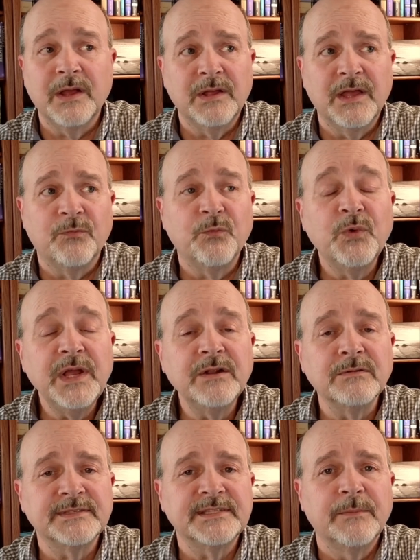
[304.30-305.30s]
if we
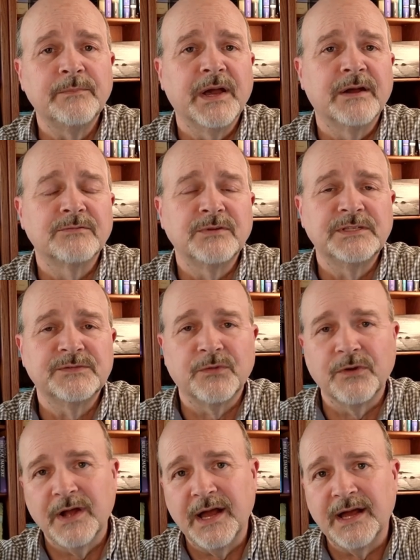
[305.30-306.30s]
don't set boundaries
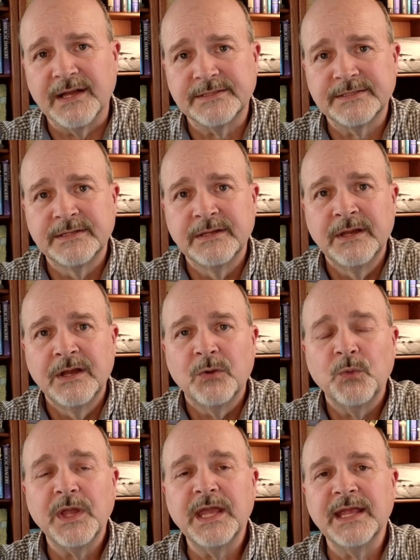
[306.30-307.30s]
for us,
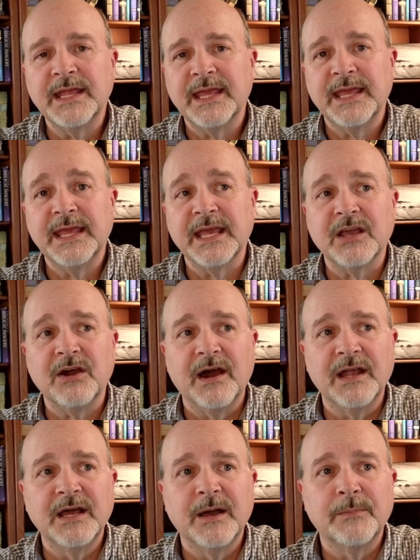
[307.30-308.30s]
we can get
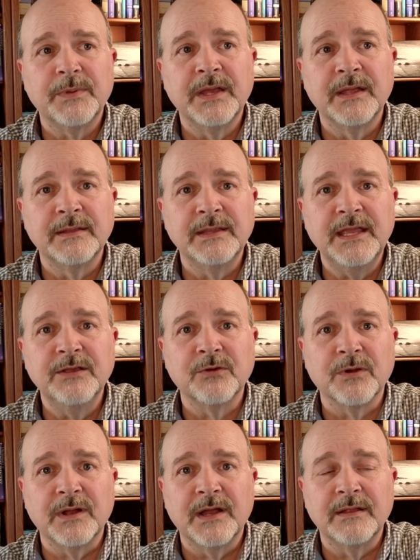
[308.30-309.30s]
caught up in
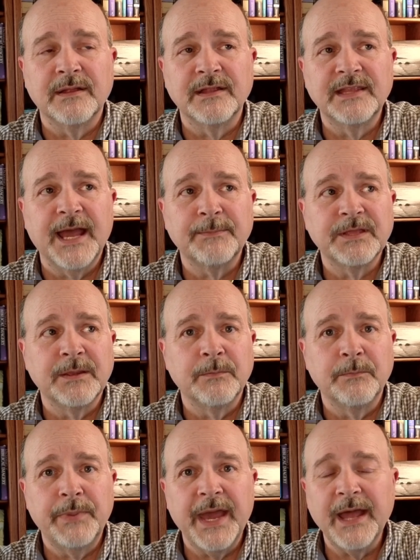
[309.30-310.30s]
either adapting
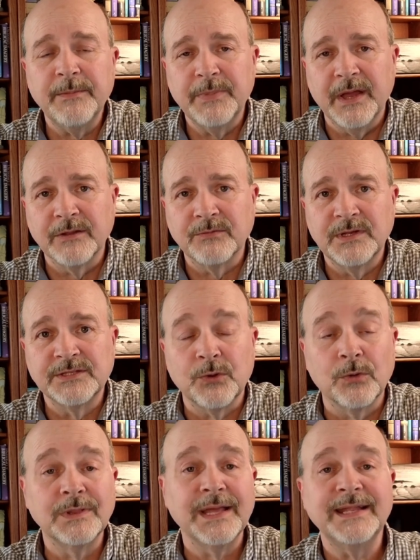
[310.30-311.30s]
bad boundaries
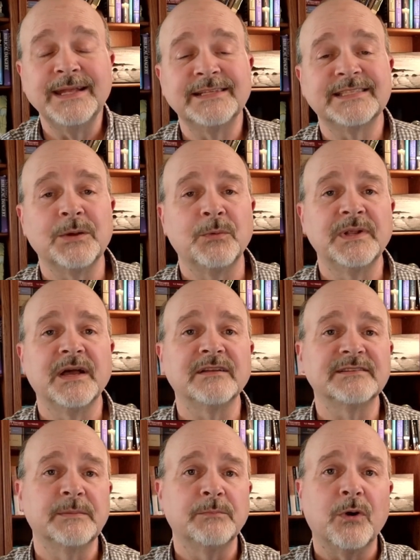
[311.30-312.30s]
or letting someone
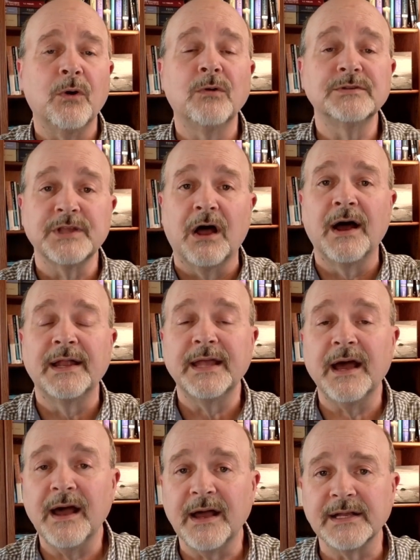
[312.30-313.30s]
else impose on
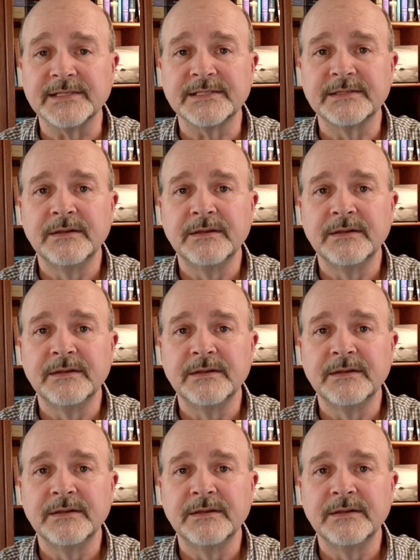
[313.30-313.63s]
us